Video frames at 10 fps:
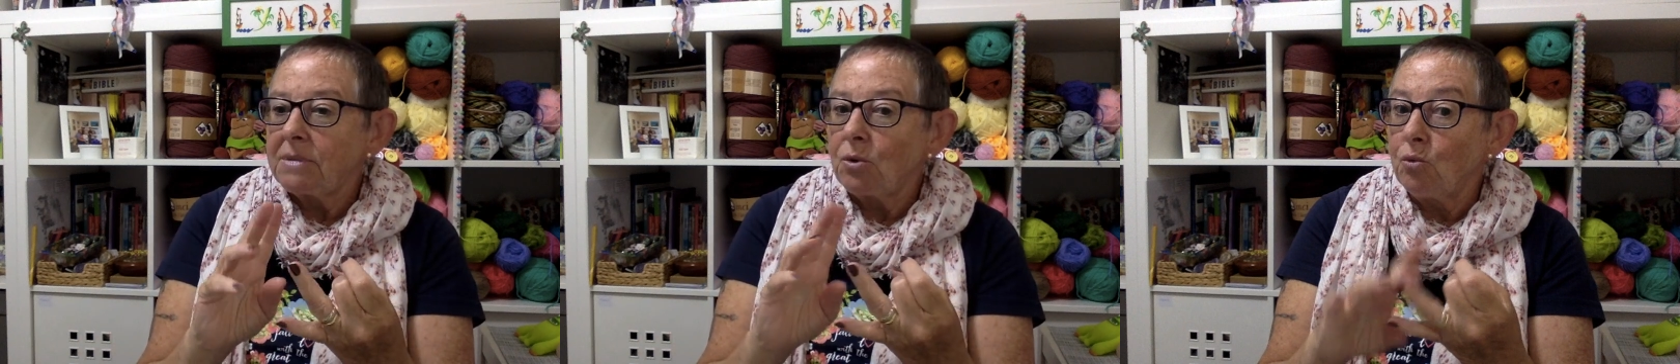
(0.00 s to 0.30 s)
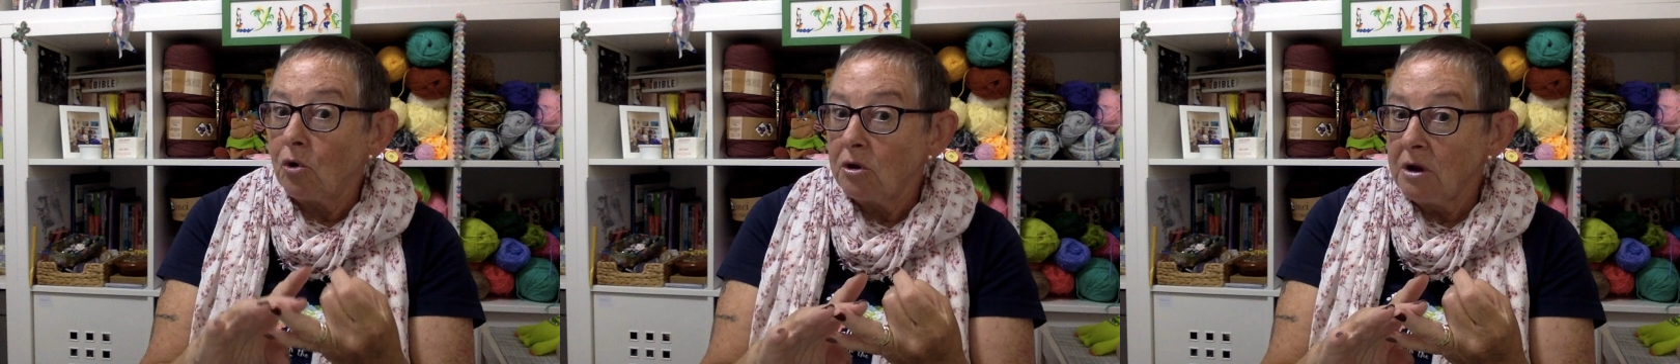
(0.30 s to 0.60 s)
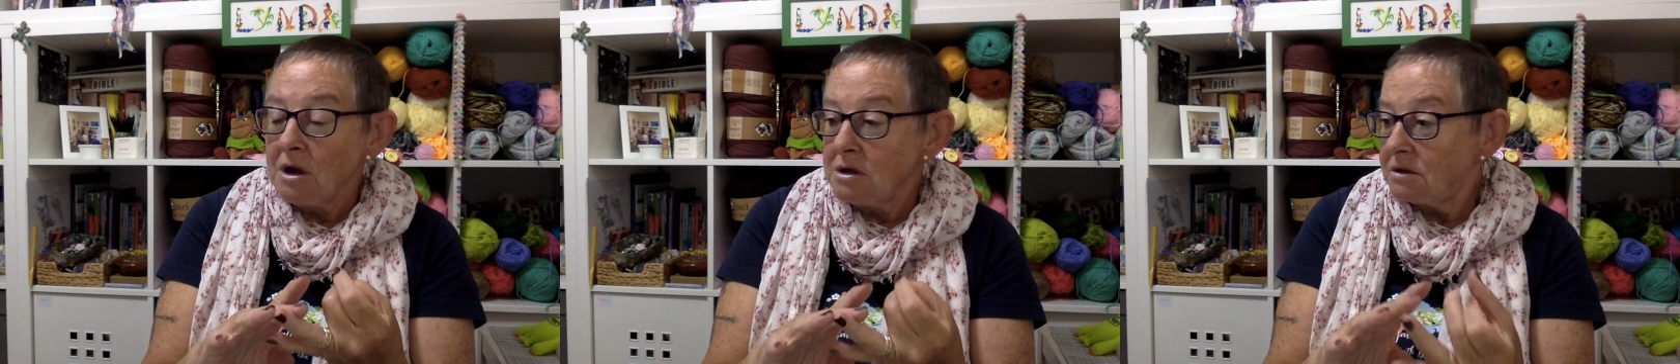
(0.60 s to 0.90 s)

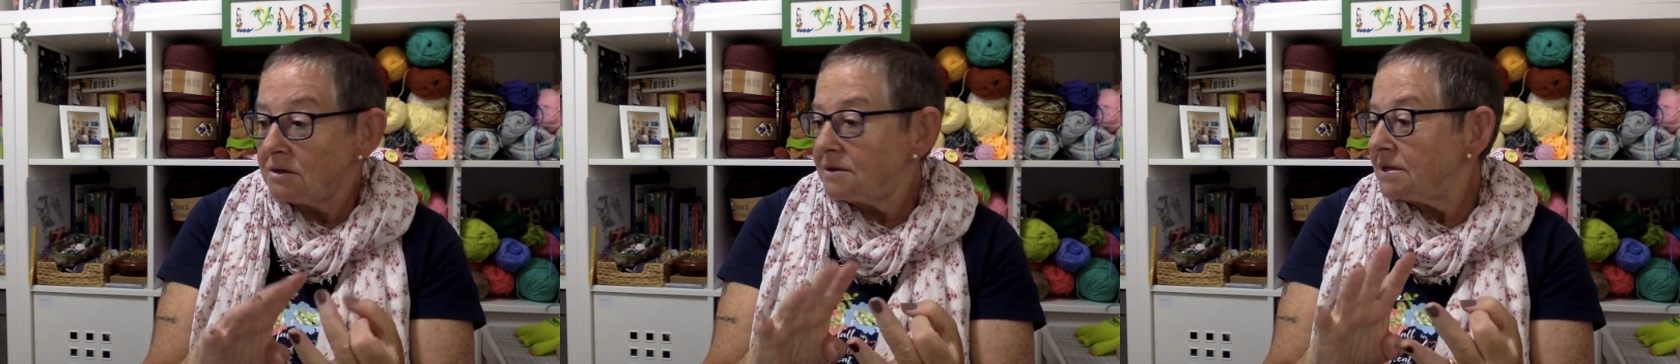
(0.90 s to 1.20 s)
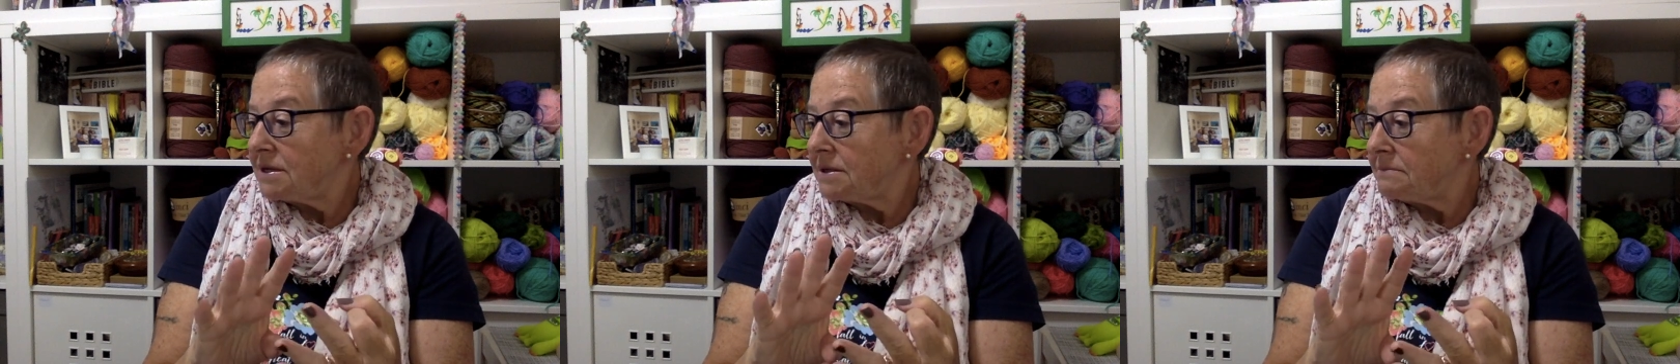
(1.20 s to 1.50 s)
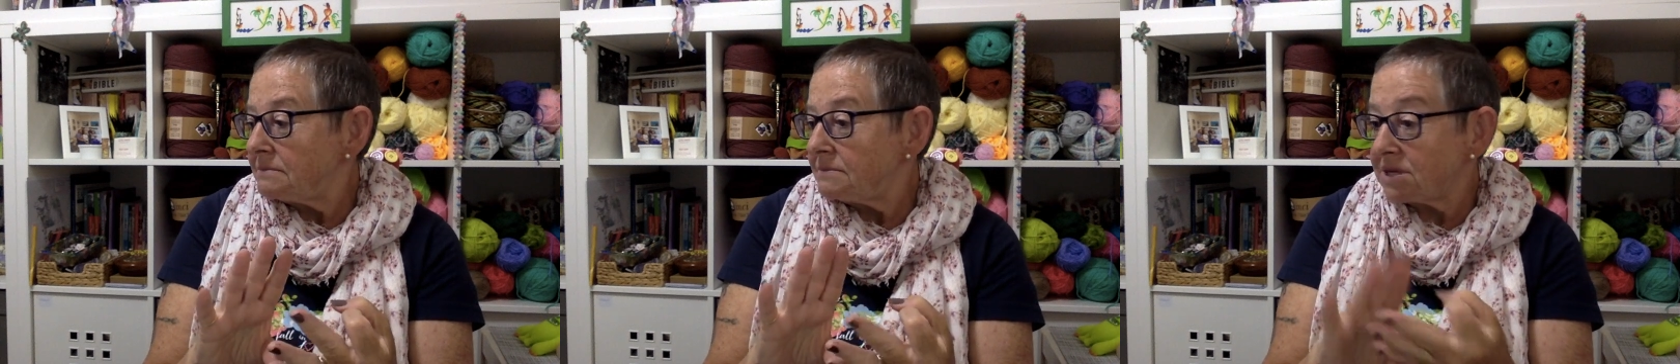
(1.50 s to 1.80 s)
wool,
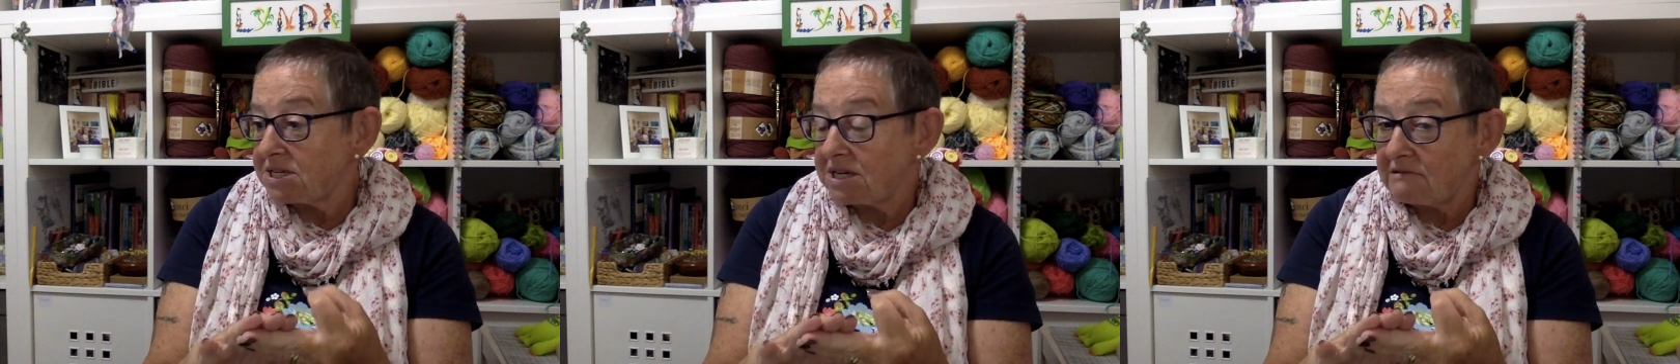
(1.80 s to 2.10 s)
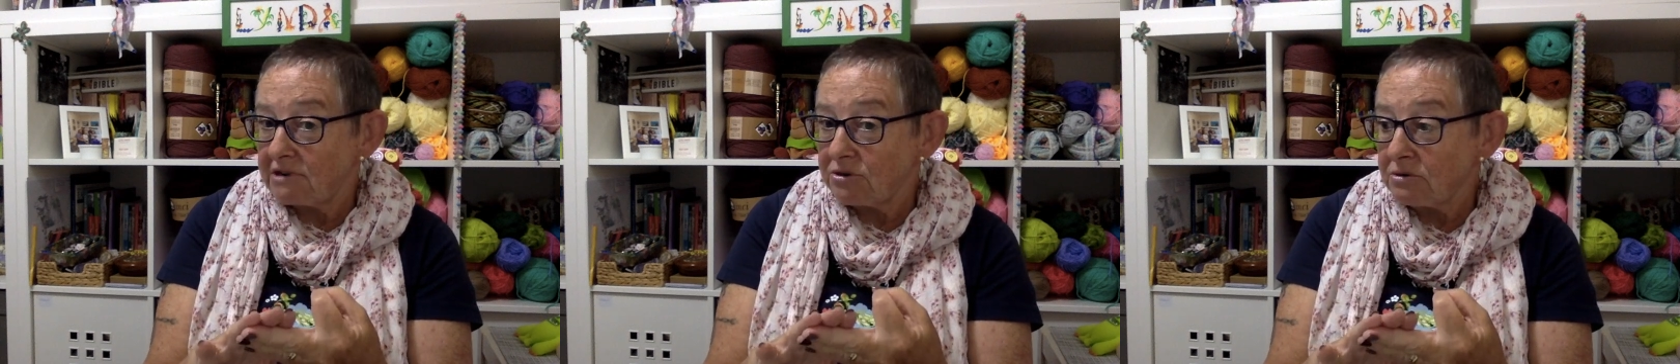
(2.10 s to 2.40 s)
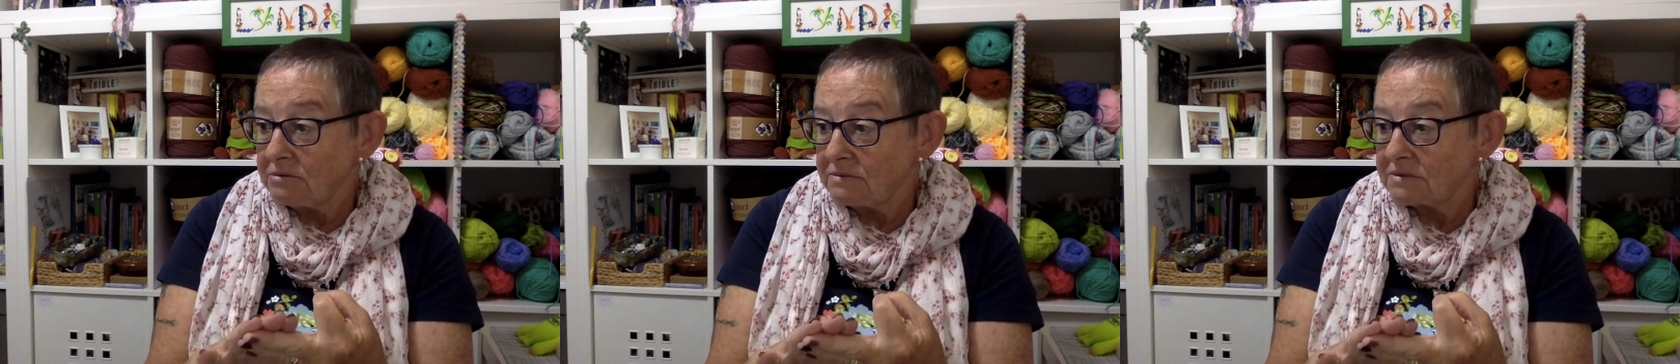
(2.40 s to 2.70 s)

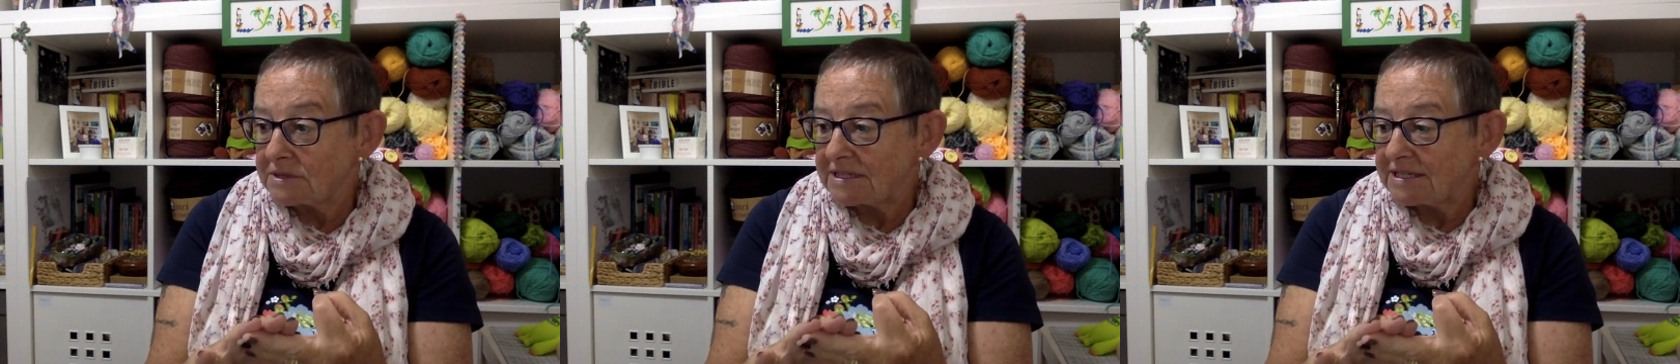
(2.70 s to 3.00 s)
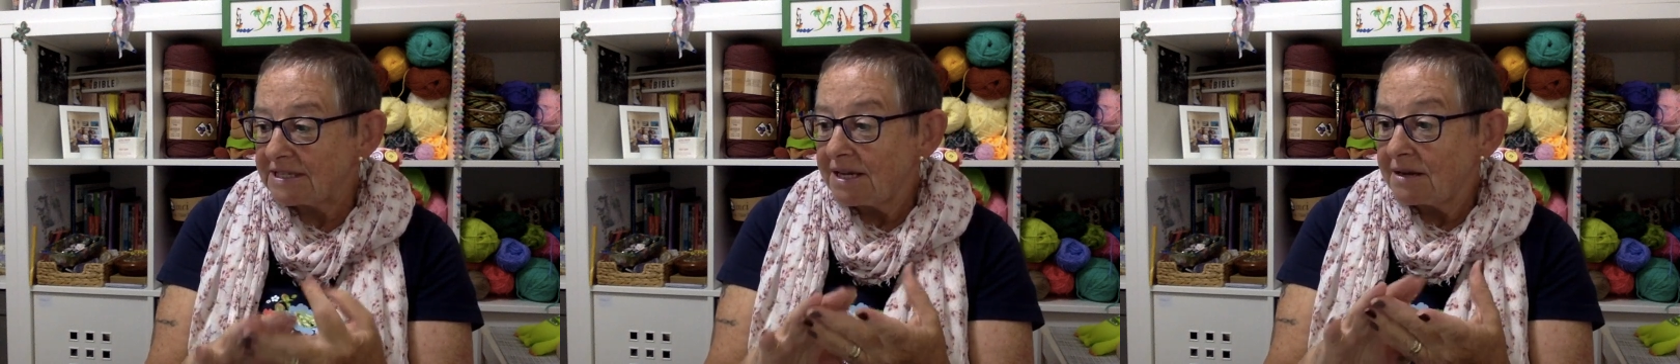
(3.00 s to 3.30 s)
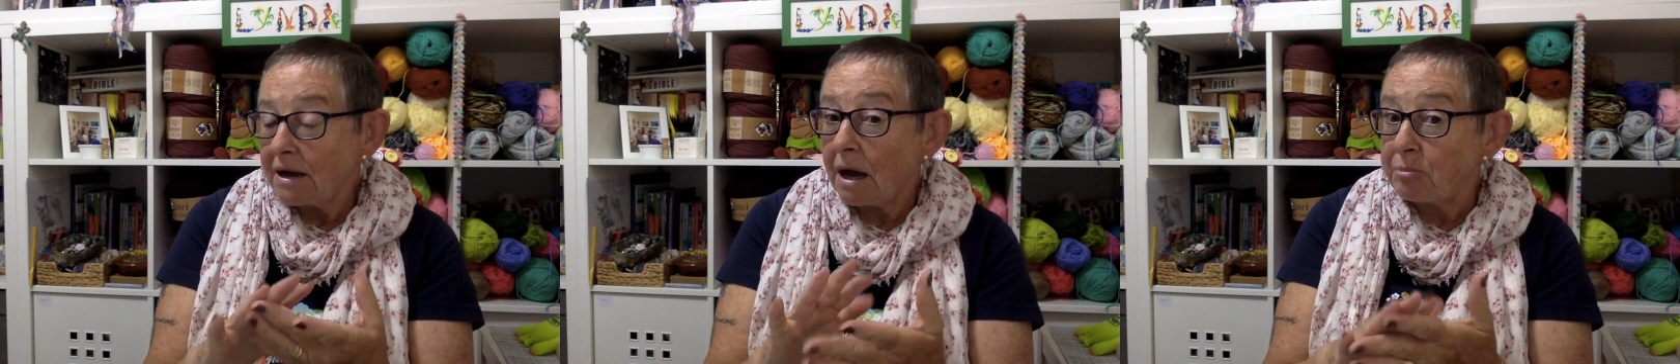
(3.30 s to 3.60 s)
material,
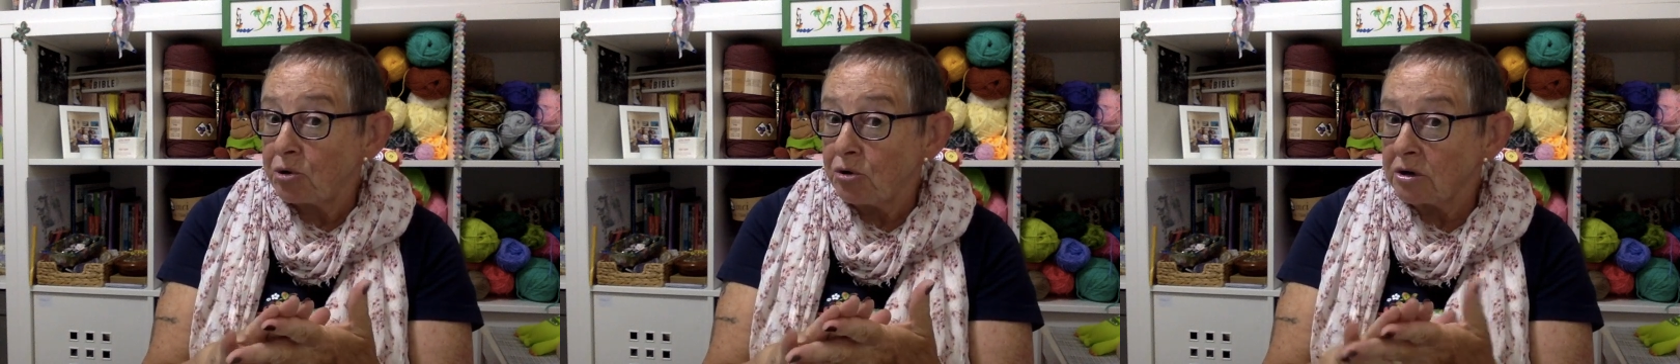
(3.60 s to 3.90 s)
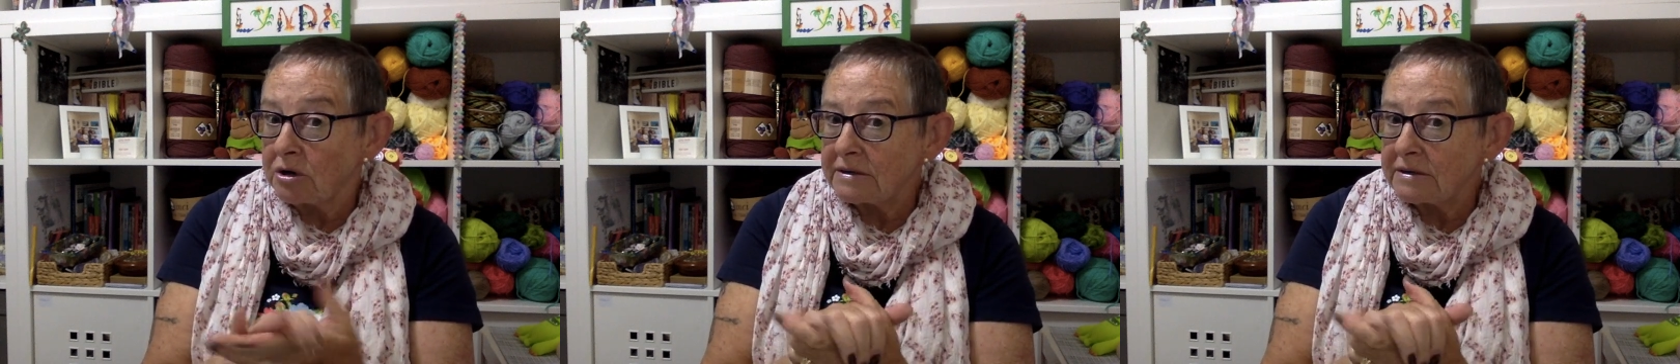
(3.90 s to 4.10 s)
a book,